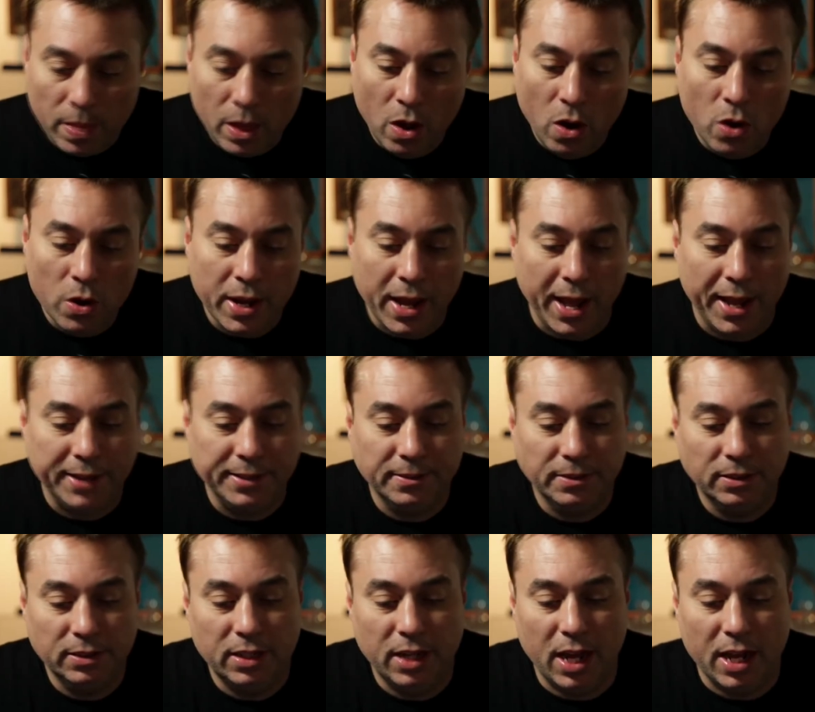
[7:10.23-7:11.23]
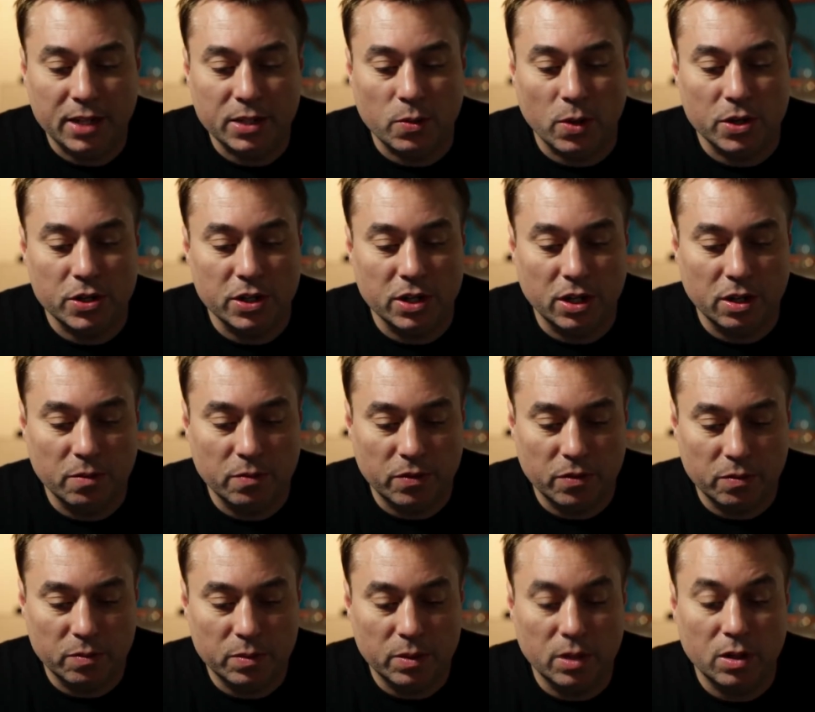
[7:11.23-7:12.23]
Okay, next question comes
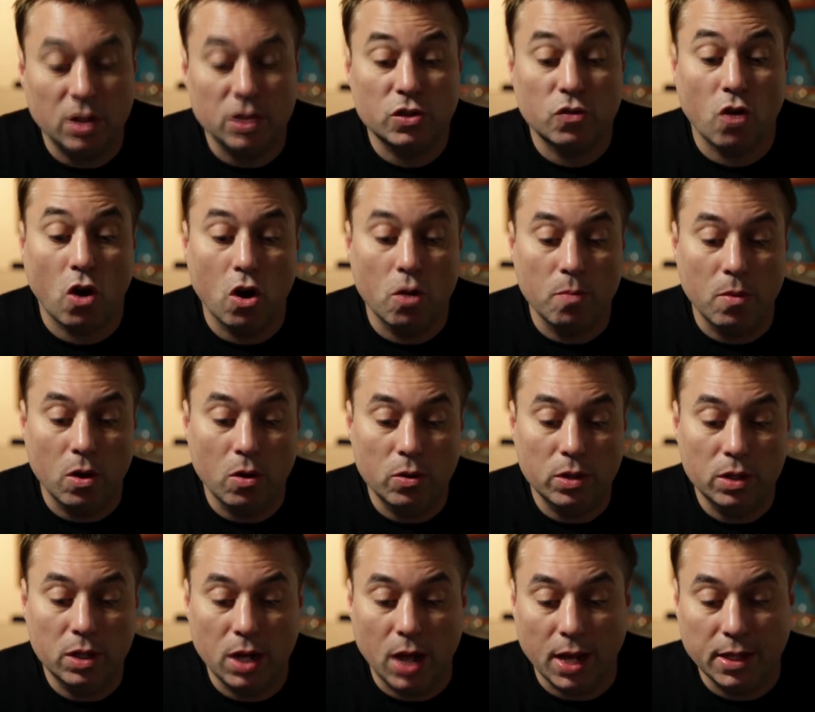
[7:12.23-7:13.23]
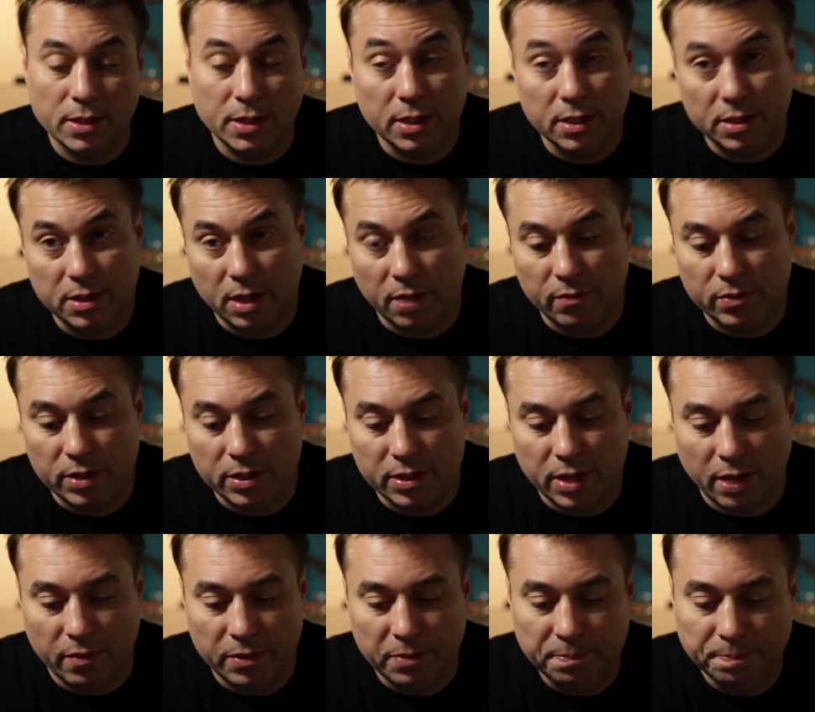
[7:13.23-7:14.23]
from Nostromo in
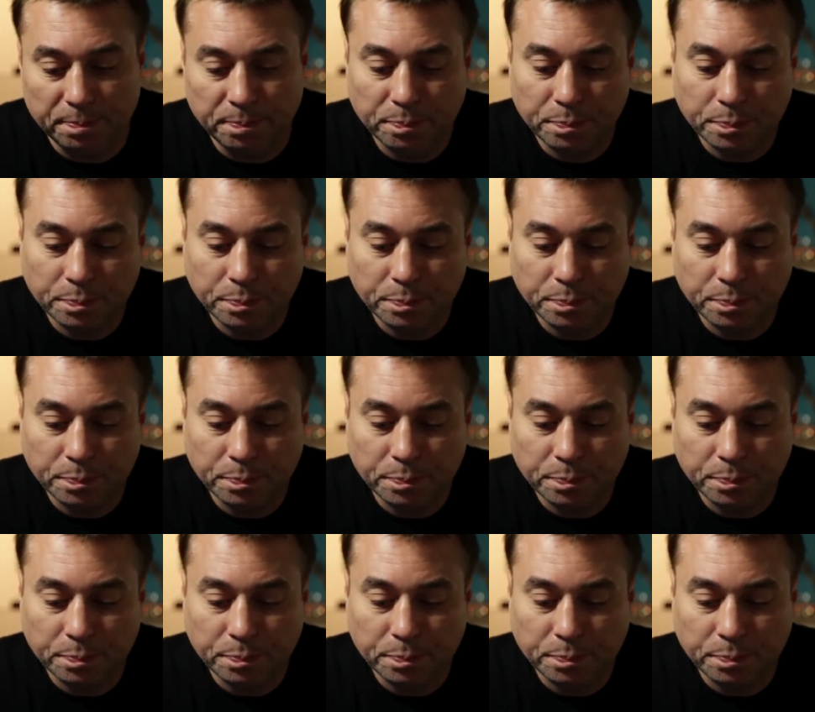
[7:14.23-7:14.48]
1977.